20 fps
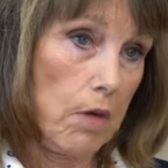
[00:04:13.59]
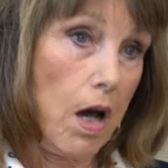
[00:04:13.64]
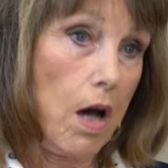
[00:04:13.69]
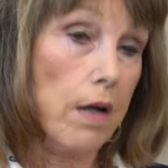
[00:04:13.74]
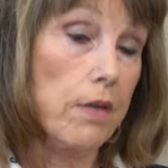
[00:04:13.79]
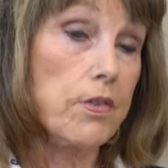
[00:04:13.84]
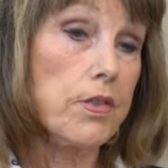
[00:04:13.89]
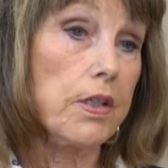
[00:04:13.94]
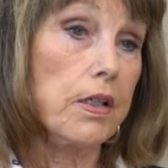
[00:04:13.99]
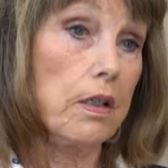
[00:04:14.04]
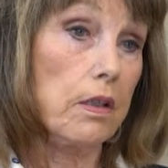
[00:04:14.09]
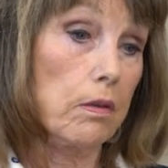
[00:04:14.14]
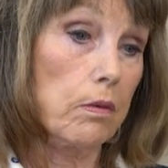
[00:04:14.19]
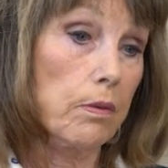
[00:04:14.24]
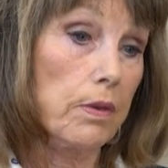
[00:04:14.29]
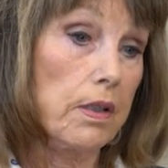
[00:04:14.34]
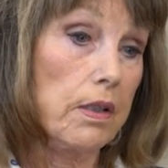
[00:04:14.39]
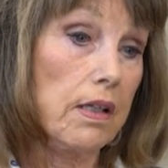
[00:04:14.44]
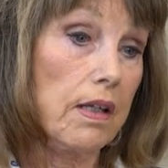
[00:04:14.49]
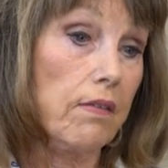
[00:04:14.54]
onto
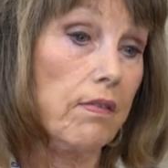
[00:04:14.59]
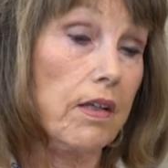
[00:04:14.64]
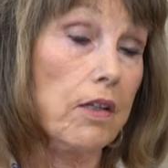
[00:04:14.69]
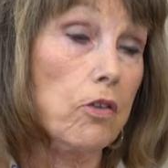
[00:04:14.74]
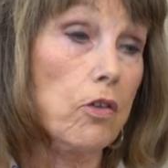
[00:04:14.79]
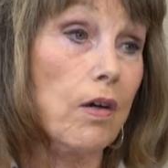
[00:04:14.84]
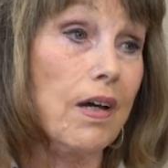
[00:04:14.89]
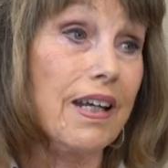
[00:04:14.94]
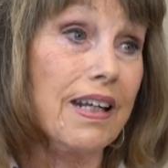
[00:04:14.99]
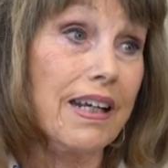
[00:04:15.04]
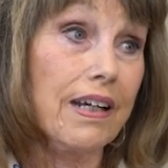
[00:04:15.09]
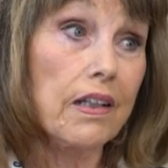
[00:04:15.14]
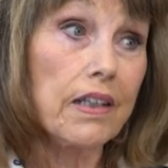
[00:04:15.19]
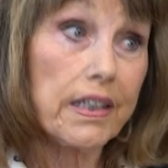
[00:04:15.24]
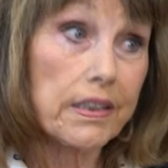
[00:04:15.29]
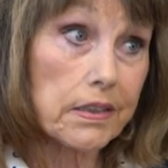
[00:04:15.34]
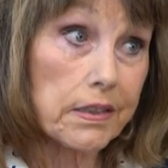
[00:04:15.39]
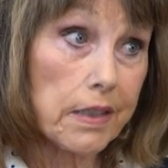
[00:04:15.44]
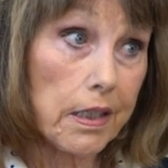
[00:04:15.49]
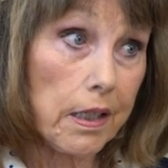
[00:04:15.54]
heroin, and then you had
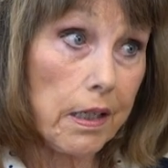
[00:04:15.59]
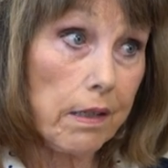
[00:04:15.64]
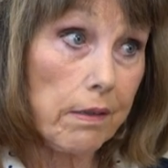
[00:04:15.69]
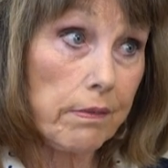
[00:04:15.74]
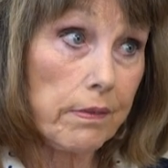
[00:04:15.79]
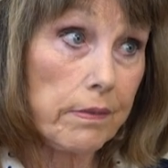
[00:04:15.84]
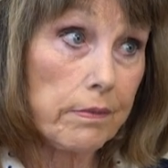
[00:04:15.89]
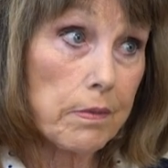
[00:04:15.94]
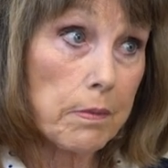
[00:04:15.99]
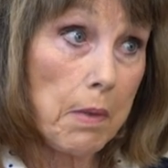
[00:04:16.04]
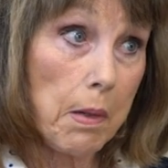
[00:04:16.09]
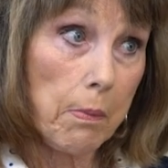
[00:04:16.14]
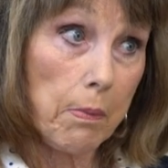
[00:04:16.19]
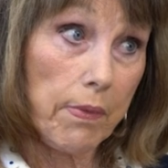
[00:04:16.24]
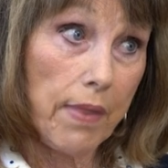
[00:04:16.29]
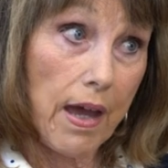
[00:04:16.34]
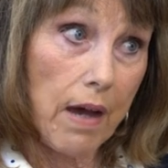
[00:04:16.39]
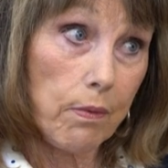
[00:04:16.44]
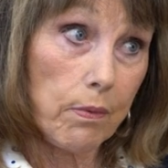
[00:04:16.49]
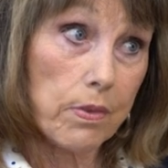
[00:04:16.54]
LSD. Remember,
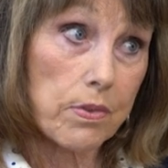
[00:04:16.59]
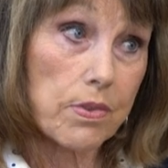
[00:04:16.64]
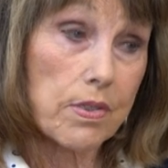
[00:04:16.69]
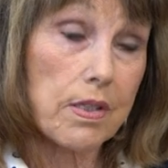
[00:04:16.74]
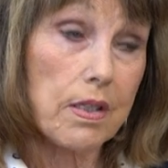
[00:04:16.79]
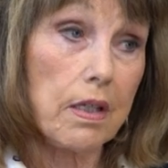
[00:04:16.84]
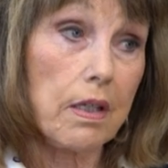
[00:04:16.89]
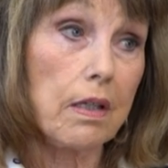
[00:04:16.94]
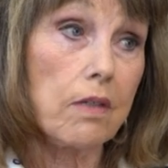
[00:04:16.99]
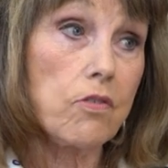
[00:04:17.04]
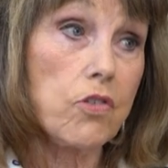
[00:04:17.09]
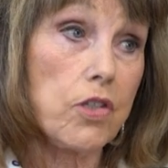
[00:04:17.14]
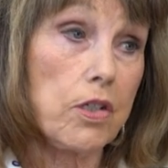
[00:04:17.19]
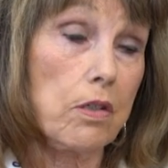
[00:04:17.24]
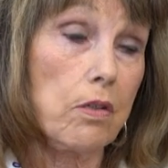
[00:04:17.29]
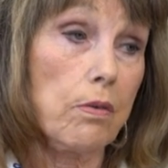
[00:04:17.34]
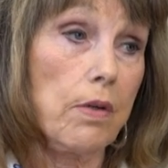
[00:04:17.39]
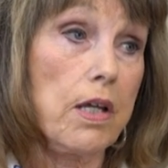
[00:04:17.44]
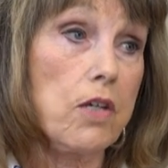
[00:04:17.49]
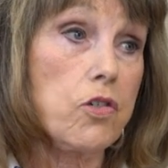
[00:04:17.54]
that was the
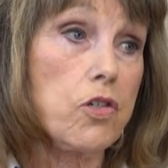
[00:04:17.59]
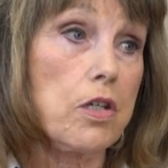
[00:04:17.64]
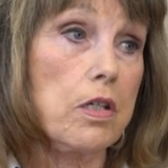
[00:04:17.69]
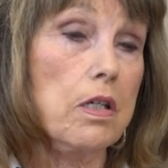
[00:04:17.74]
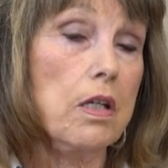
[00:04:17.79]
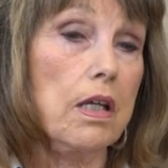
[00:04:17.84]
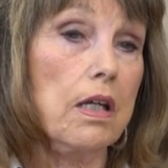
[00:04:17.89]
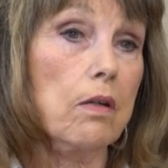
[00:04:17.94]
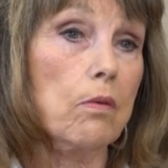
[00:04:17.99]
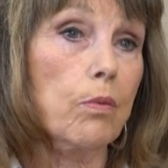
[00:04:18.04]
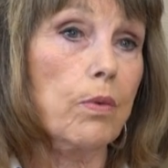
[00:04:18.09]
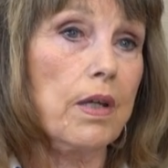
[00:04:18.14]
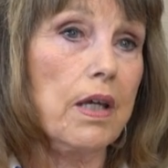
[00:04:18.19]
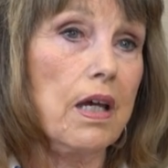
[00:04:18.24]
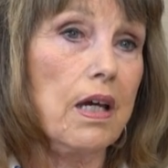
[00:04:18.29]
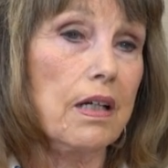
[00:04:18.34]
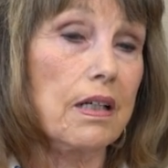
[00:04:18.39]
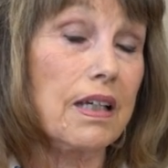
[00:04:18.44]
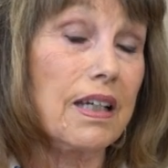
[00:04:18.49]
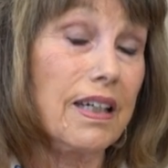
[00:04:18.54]
generation, and we
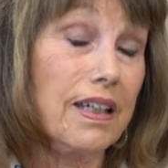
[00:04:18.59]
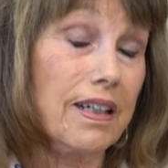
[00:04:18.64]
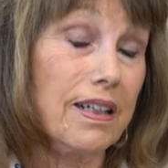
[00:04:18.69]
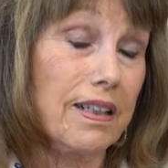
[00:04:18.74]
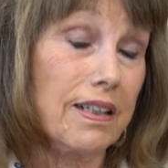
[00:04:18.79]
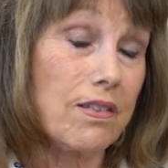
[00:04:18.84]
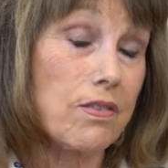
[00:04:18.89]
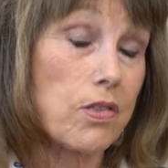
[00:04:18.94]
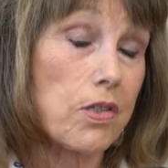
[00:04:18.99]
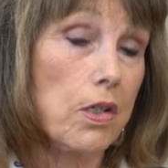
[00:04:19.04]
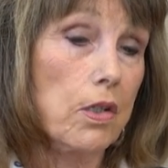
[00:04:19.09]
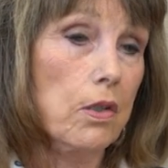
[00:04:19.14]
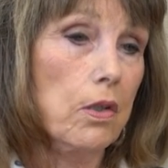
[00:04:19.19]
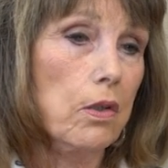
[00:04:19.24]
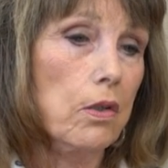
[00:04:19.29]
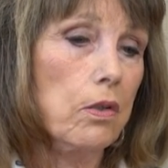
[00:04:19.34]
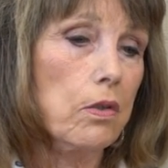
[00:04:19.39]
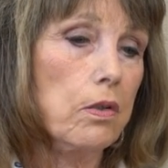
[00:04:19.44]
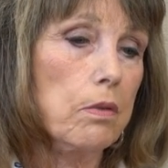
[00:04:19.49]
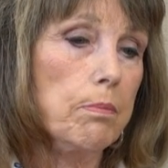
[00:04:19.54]
had kids
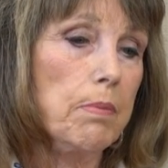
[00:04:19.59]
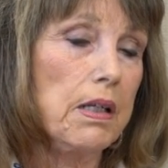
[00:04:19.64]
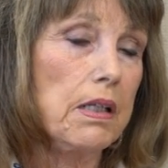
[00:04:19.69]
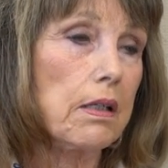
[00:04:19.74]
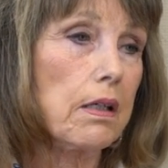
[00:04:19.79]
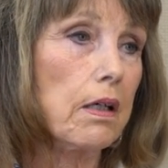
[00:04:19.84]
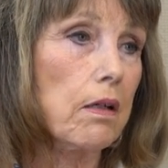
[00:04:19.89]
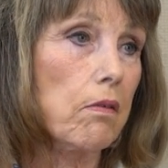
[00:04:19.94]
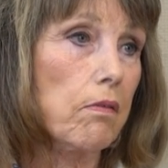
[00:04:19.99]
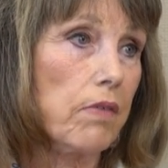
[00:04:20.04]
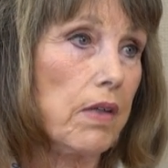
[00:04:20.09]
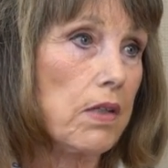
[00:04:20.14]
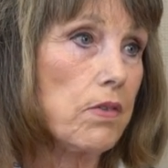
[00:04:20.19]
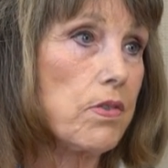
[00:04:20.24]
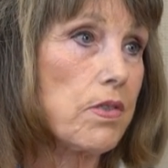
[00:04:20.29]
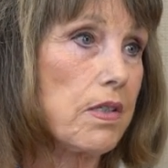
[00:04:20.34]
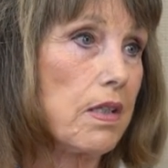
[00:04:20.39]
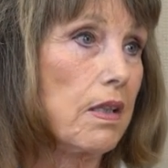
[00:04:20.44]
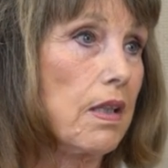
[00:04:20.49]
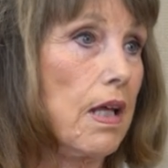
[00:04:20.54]
who'd been
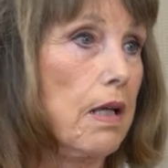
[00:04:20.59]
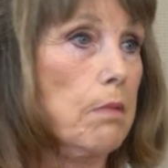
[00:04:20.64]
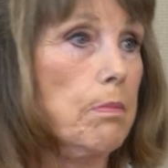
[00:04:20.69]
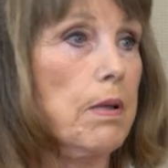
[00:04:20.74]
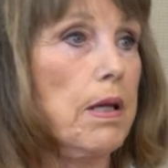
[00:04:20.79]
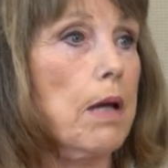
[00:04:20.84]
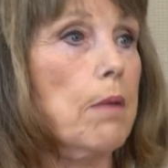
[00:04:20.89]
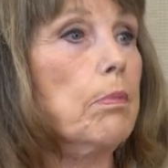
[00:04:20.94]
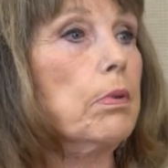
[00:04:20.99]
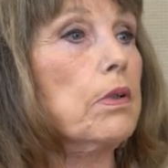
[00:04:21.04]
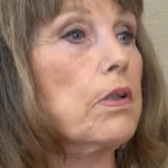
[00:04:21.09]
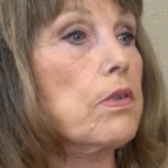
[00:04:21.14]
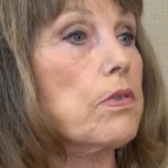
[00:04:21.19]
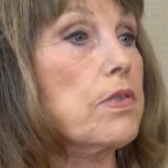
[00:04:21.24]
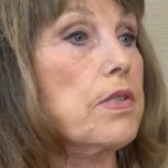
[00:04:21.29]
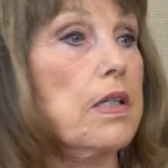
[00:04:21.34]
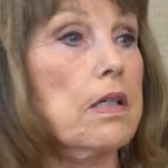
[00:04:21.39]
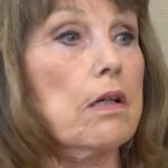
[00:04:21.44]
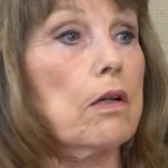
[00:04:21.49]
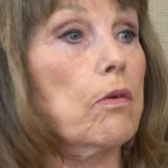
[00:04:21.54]
convinced that they'd be able to
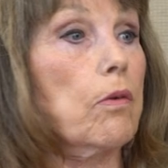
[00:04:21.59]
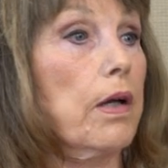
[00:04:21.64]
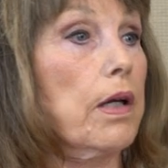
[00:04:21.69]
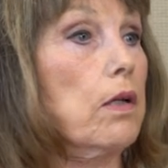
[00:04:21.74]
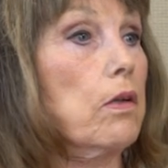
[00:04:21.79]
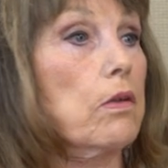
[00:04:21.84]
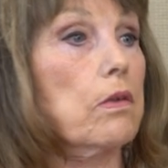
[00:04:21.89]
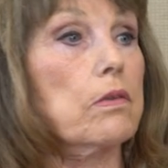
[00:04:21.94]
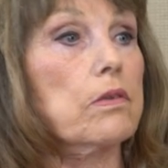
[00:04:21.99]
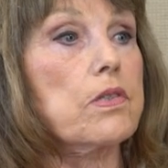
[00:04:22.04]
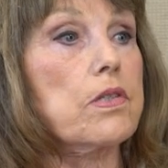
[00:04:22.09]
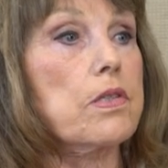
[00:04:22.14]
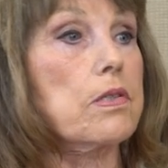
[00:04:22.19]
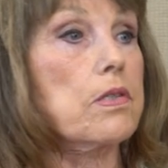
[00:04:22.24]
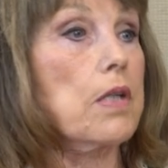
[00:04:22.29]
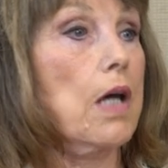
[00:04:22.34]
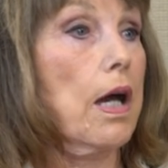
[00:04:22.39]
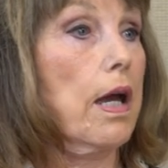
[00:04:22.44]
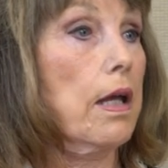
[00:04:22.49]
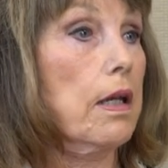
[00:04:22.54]
see a greater
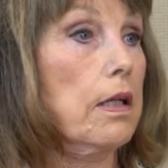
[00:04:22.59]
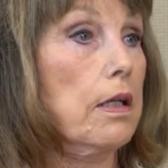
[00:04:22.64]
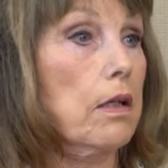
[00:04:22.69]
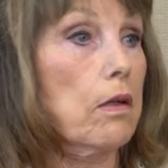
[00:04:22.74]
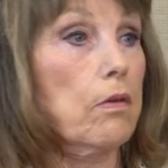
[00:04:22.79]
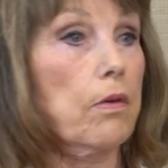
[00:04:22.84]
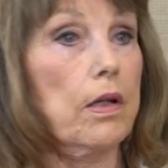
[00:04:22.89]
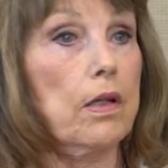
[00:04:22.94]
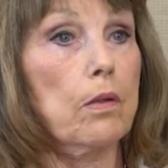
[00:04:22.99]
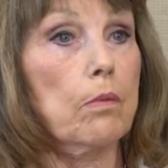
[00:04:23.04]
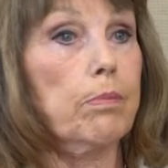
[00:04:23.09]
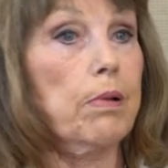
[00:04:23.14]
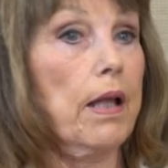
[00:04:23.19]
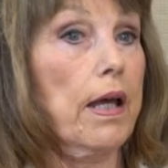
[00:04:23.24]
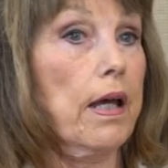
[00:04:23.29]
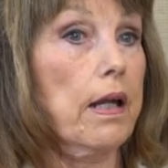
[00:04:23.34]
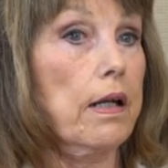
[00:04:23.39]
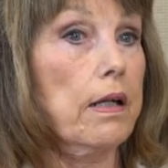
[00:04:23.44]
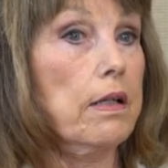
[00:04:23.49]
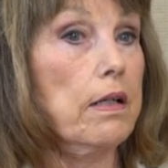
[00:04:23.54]
society, a greater
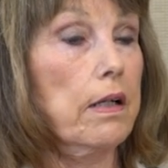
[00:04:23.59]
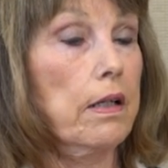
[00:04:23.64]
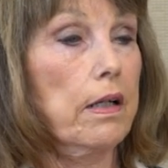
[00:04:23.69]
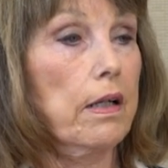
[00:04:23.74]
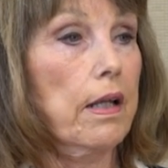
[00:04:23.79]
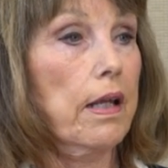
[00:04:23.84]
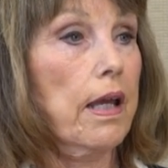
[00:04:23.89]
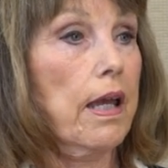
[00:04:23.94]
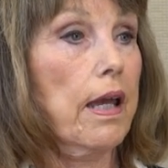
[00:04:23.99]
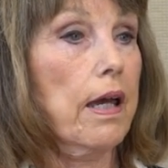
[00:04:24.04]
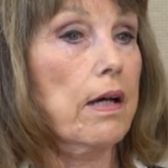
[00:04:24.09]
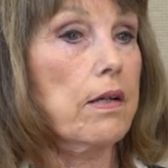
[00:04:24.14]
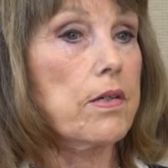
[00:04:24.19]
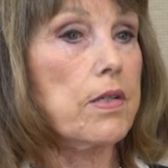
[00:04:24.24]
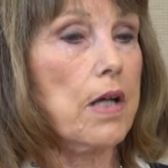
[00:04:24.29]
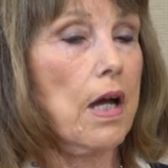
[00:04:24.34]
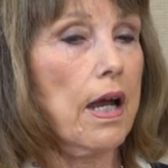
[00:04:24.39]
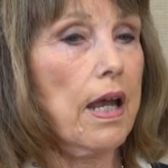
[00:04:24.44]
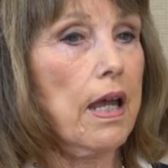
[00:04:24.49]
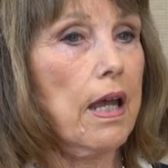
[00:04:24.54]
planet. And
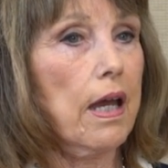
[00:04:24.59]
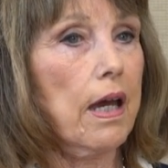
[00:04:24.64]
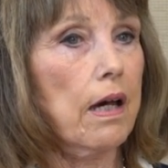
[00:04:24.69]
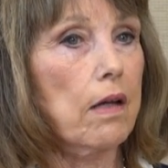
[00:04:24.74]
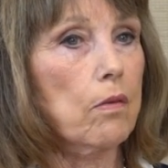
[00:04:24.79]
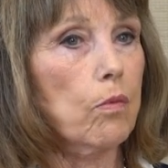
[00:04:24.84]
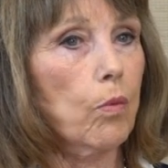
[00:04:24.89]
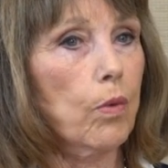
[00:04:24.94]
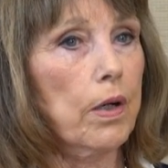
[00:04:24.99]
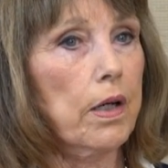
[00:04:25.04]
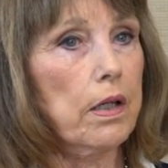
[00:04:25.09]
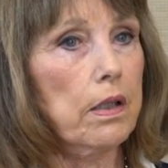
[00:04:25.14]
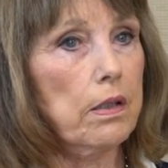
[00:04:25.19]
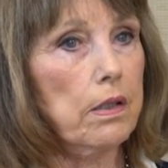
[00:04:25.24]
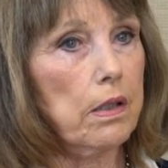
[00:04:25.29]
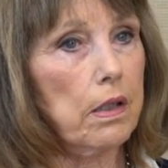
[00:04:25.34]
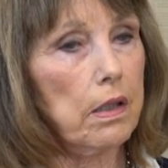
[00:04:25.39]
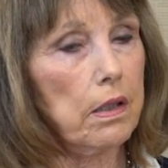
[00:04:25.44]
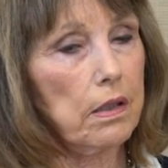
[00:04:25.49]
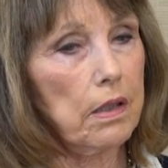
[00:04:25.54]
I had
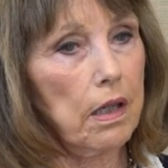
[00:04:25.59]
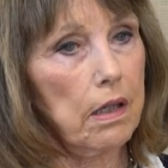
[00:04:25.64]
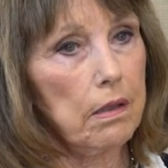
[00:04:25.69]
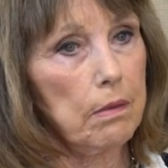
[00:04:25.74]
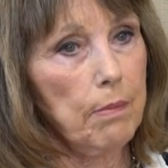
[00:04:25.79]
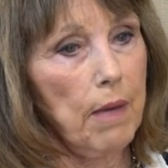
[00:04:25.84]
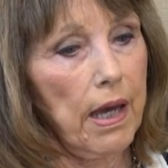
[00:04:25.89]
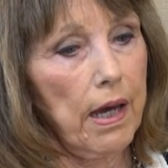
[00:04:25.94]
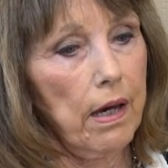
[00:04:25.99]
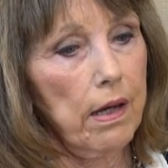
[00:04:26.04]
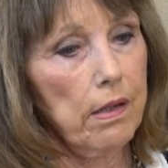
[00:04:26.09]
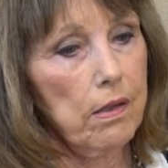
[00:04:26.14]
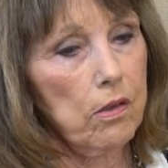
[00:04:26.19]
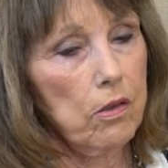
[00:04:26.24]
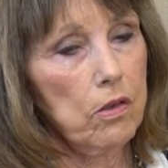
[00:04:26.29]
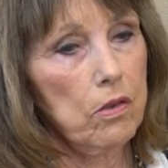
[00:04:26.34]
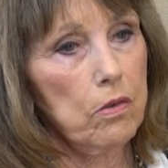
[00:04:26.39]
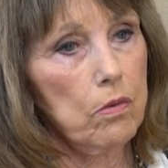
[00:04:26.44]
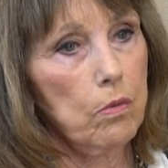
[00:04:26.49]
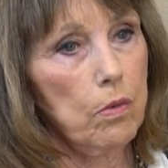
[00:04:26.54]
one young man
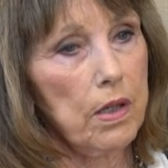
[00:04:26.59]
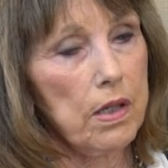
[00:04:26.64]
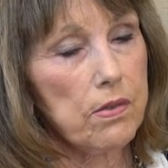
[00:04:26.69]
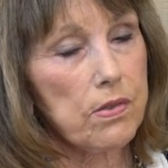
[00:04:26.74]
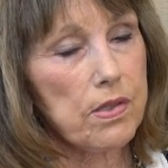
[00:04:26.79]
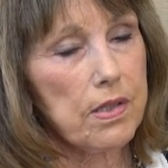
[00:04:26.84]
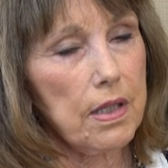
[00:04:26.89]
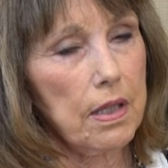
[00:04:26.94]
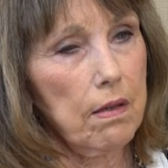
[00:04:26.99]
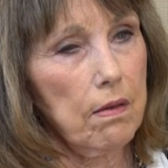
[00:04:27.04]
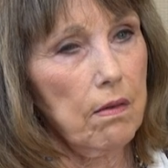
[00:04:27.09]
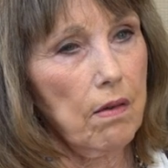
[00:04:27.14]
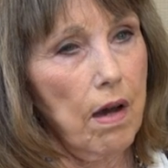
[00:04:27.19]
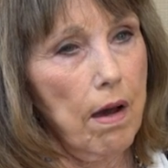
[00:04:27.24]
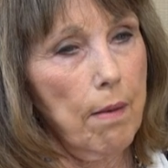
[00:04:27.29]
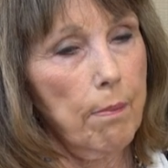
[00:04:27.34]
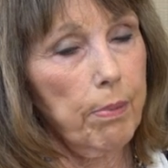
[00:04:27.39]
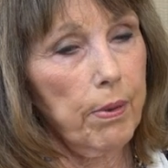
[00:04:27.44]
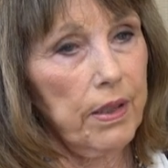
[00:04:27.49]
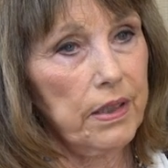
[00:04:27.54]
who was the
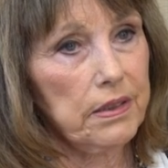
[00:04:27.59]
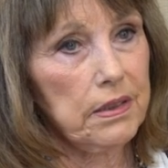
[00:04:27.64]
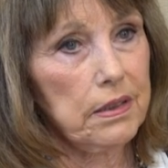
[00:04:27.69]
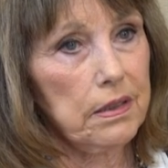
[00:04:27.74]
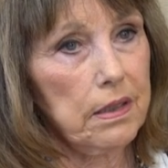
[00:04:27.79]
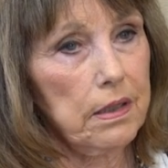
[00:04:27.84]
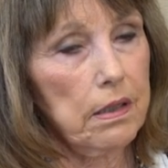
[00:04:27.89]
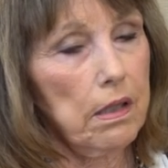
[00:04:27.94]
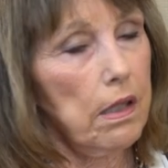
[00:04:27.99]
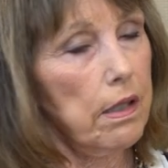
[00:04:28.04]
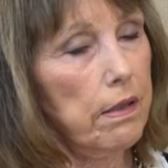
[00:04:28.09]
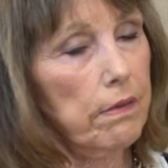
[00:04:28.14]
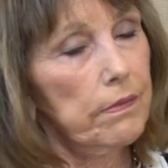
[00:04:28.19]
president,